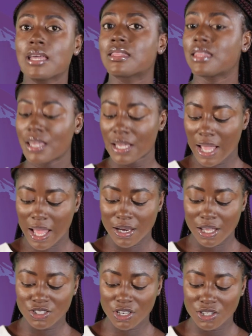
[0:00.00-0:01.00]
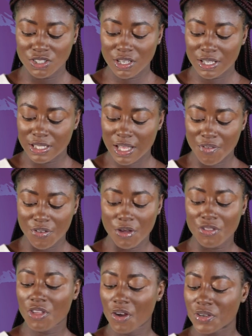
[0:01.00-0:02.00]
The Ghana Geological Survey
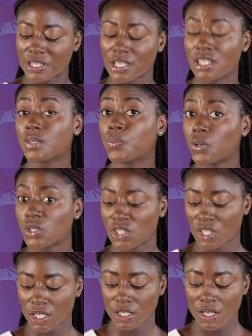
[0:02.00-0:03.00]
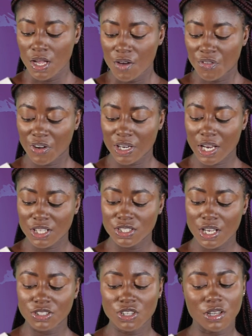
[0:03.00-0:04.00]
Authority is pushing for a
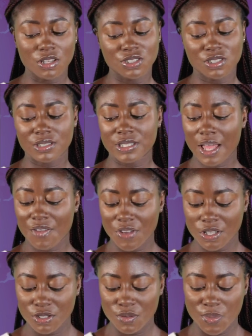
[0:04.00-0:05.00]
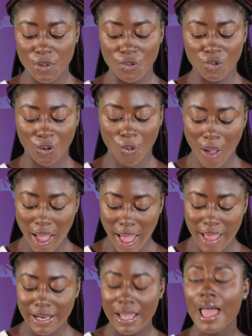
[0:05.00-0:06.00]
national geological survey to be
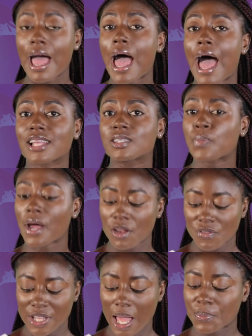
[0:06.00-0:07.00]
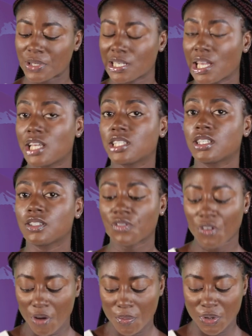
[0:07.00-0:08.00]
required as part of the application
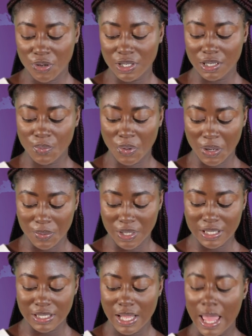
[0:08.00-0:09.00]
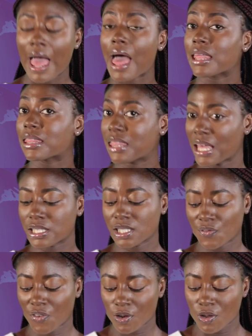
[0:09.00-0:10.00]
for a building permit.
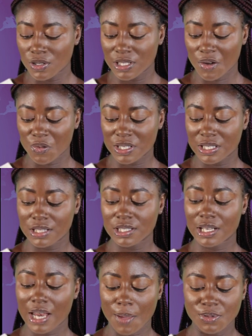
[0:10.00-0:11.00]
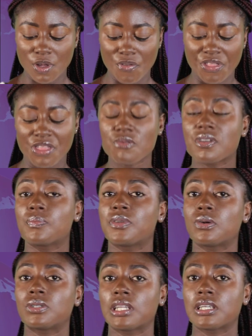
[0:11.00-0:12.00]
This follows the recent collapse of three
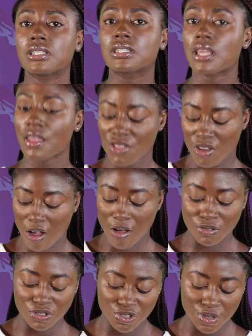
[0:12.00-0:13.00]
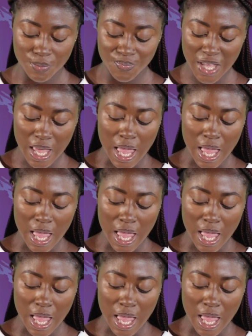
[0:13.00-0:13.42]
buildings in the country.